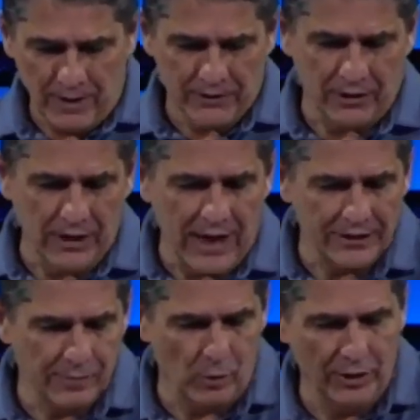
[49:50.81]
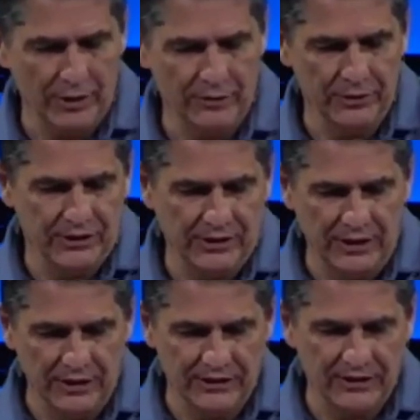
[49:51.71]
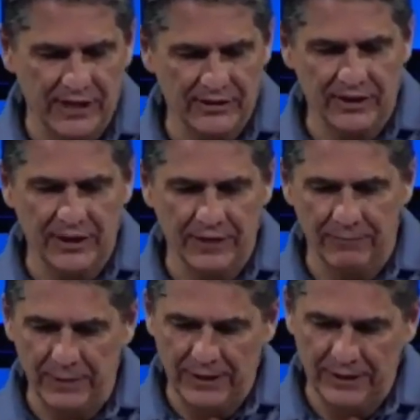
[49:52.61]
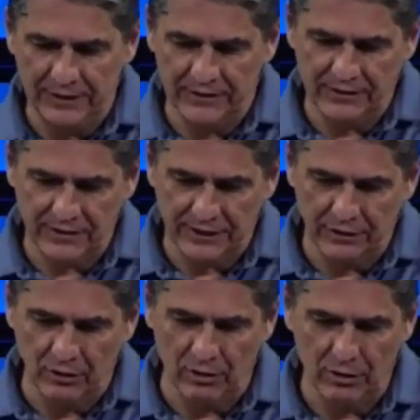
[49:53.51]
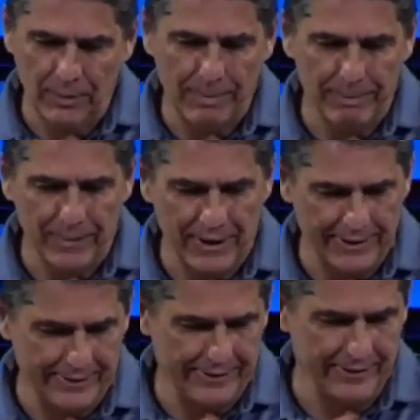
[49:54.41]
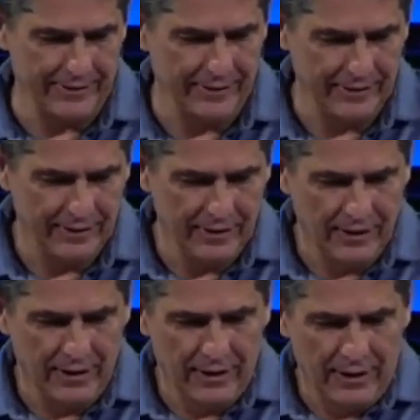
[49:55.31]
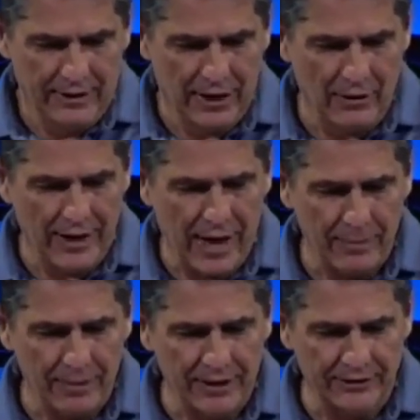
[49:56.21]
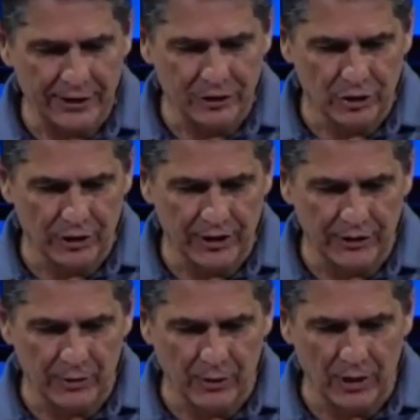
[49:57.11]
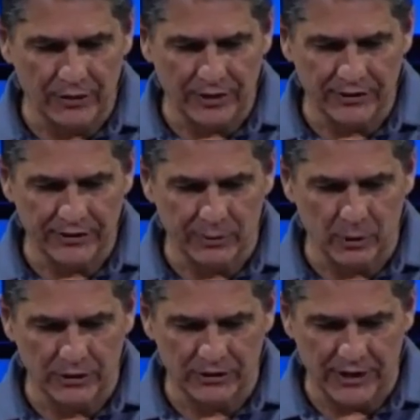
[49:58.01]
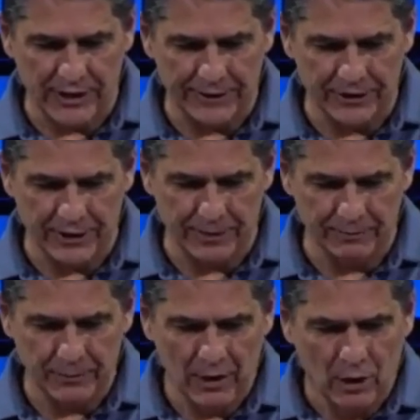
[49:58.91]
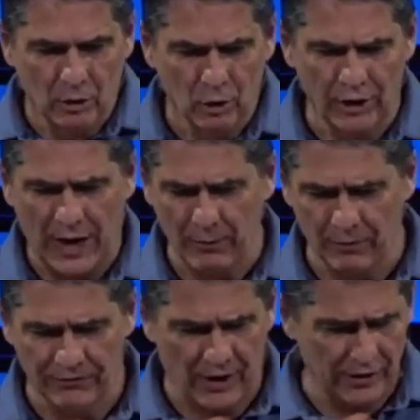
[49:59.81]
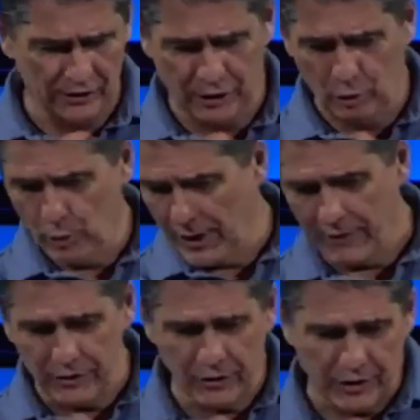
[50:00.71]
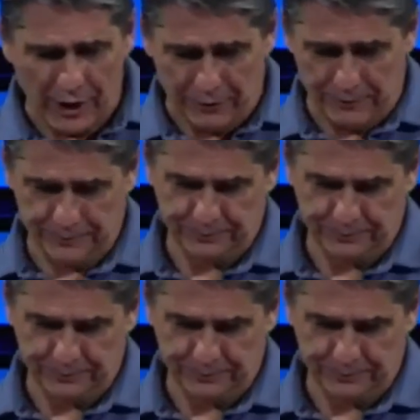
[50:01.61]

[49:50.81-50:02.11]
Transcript: It's our last point, and we see the necessity of being single-minded. Now it happened as they journeyed on the road that someone said to him, "Lord, I will follow you wherever you go."